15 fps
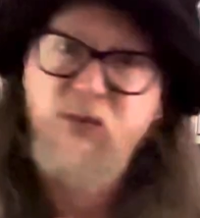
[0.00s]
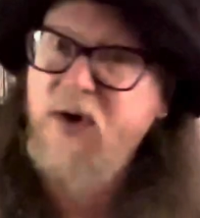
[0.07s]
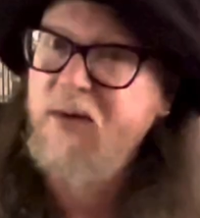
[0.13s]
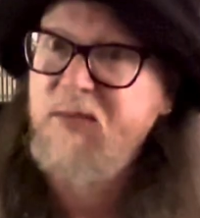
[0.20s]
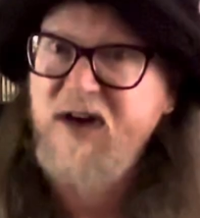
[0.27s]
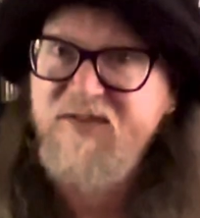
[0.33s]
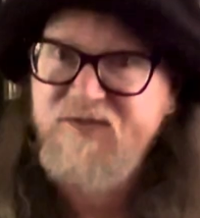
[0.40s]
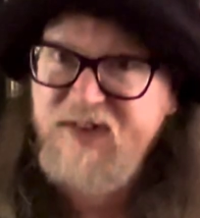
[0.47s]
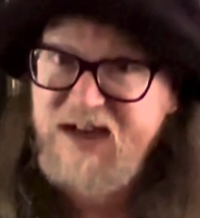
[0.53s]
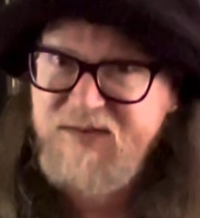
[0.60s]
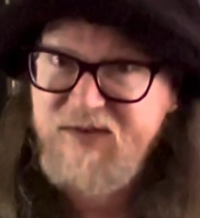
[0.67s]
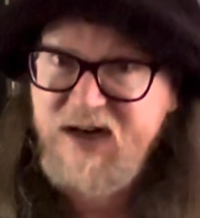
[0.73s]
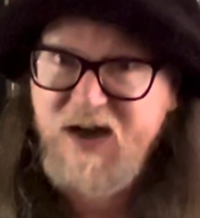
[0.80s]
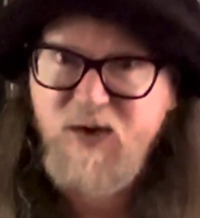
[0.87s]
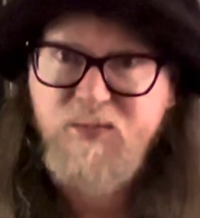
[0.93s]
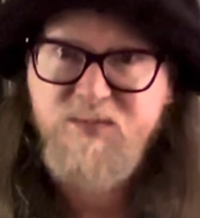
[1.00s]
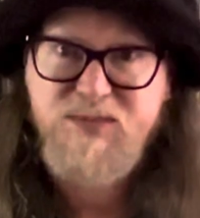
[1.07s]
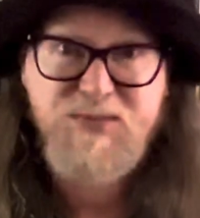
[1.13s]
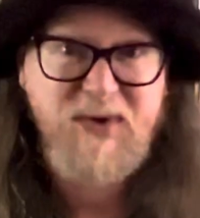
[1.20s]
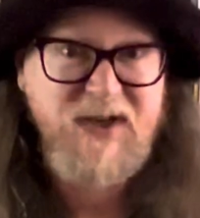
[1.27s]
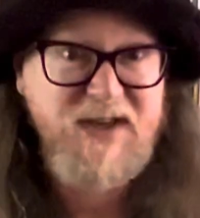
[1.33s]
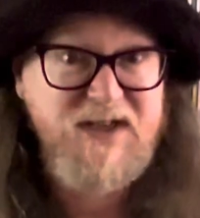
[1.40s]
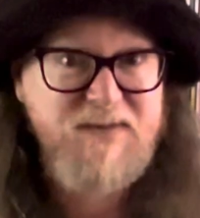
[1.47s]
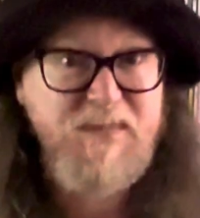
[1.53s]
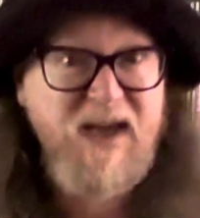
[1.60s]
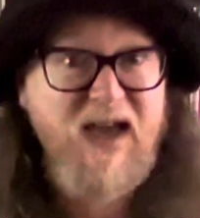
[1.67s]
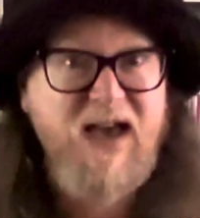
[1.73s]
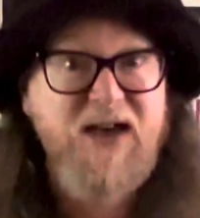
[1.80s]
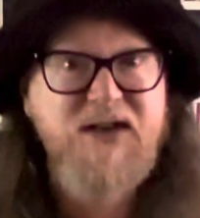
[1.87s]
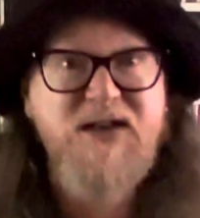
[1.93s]
one of my favourite albums by this
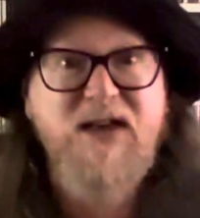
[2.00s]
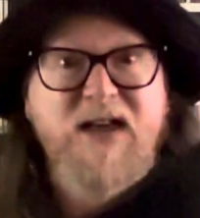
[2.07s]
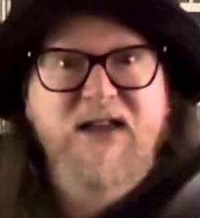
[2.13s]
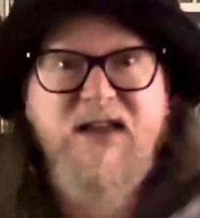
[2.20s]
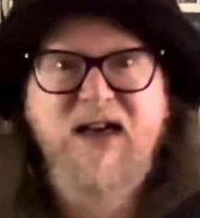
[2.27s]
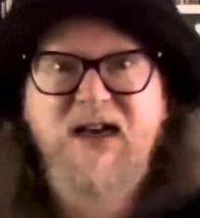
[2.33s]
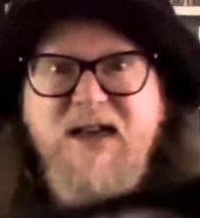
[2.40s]
band, and that